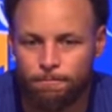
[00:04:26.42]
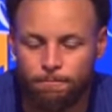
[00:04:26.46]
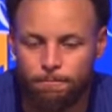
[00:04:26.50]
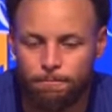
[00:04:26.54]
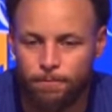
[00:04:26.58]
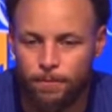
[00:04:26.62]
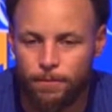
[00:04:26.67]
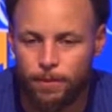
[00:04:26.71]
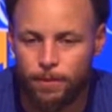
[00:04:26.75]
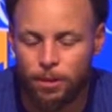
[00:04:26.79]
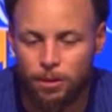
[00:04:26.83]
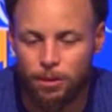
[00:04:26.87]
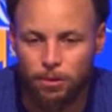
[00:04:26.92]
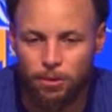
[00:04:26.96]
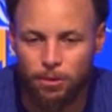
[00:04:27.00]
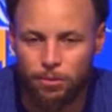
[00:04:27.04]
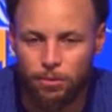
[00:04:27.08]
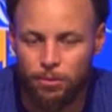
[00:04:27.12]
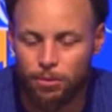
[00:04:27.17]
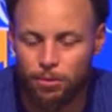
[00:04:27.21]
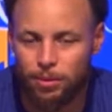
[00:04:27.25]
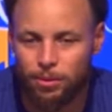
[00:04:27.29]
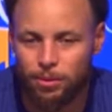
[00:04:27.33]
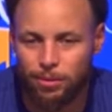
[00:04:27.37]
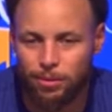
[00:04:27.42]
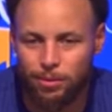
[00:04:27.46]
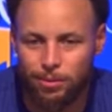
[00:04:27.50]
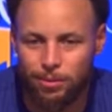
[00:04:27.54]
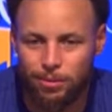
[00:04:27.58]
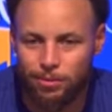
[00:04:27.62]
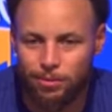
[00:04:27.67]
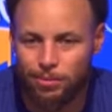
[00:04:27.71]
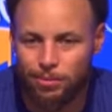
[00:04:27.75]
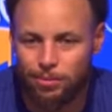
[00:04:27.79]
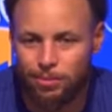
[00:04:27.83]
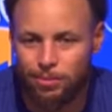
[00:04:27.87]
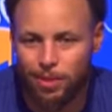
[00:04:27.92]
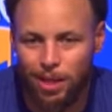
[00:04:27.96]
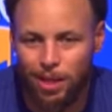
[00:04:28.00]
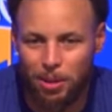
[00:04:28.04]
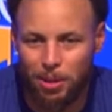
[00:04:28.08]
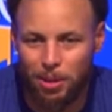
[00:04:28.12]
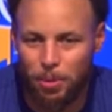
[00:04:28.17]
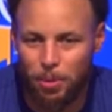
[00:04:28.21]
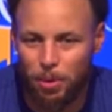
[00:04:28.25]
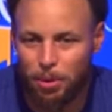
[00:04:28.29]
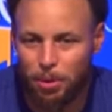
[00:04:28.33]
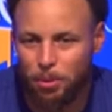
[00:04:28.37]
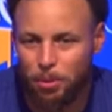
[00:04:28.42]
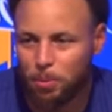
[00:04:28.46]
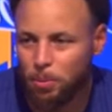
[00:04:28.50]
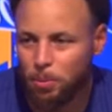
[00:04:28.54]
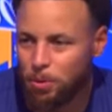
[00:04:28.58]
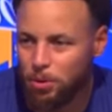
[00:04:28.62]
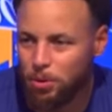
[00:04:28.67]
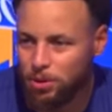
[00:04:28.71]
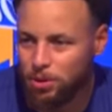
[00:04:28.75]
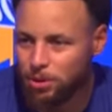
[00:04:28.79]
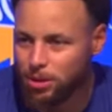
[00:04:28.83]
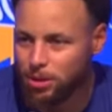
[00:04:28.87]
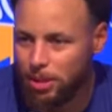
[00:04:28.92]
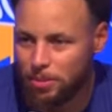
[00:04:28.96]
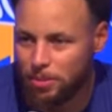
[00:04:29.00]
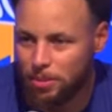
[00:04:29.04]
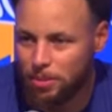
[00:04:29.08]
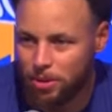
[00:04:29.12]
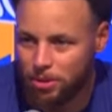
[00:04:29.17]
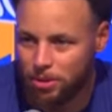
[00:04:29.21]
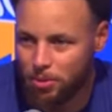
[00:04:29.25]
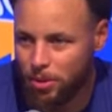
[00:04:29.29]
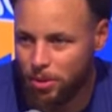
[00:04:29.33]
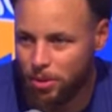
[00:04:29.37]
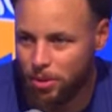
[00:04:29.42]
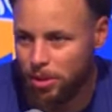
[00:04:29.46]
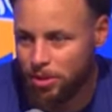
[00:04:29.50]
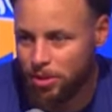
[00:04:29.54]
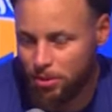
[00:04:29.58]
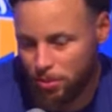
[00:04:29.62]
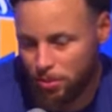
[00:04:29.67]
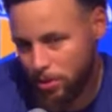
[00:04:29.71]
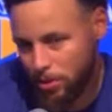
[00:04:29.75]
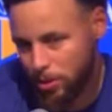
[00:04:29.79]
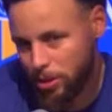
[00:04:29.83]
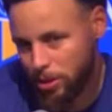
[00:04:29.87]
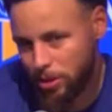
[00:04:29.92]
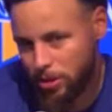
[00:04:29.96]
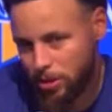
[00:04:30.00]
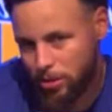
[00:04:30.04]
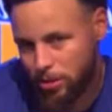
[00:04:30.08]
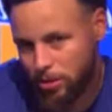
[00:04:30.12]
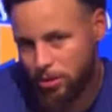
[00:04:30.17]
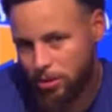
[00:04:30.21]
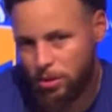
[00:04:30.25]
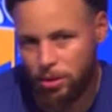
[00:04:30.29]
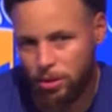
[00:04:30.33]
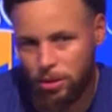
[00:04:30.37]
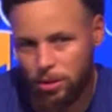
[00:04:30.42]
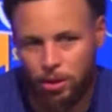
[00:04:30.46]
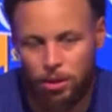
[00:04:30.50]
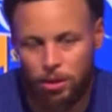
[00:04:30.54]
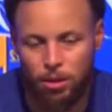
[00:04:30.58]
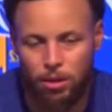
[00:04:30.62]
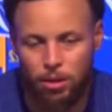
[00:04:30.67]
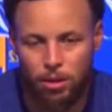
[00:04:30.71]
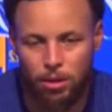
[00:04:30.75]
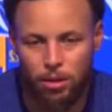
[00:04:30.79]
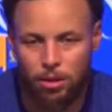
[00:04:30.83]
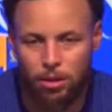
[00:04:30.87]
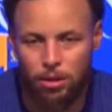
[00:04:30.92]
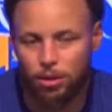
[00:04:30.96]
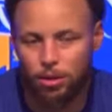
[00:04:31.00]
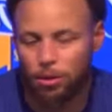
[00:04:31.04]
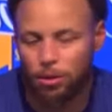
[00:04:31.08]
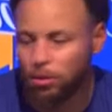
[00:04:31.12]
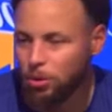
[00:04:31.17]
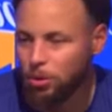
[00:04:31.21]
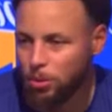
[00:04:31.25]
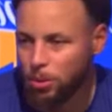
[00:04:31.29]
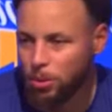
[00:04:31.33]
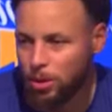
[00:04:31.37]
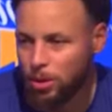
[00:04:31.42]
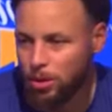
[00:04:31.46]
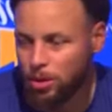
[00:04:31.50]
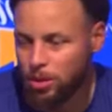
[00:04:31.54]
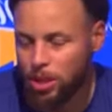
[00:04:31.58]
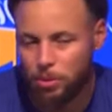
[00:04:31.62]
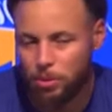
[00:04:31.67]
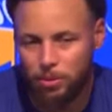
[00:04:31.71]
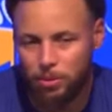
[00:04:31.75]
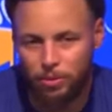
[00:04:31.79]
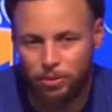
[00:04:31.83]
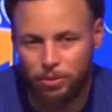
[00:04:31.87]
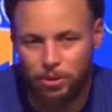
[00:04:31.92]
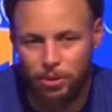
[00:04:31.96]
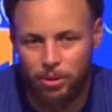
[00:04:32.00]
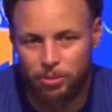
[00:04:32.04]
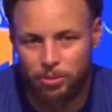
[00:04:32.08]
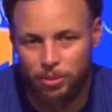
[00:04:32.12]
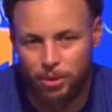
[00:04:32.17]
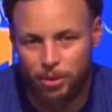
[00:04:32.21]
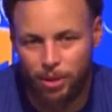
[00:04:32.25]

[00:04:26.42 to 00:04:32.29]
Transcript: You know, kind of pick your poison type situation where you don't know where it's coming from.